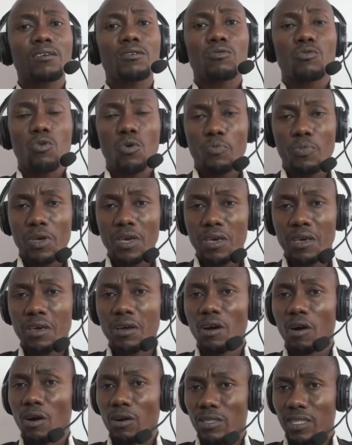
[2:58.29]
could be
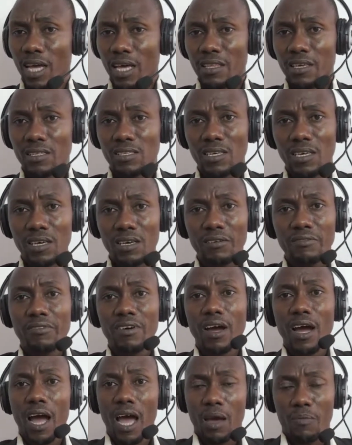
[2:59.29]
alternative
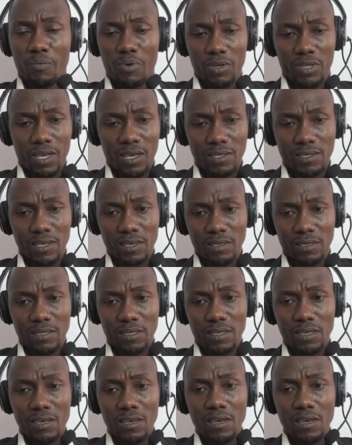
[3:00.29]
hypothesis.